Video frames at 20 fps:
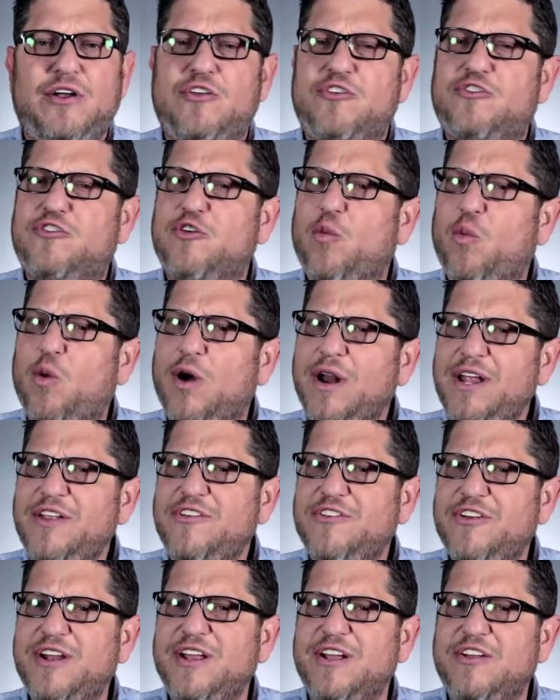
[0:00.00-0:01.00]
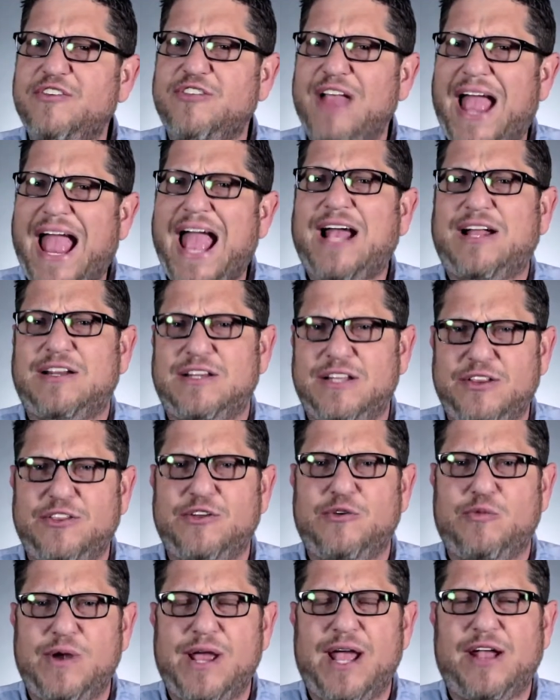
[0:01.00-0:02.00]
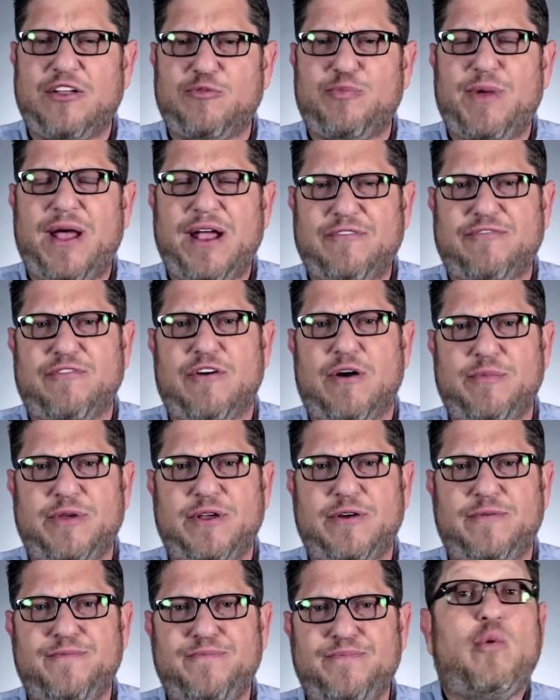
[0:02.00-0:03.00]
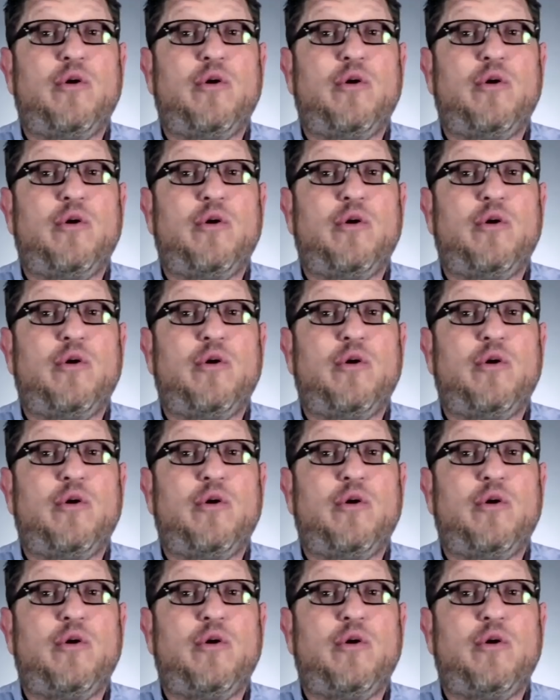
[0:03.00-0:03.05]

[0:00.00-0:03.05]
So what is it exactly that we expect from you?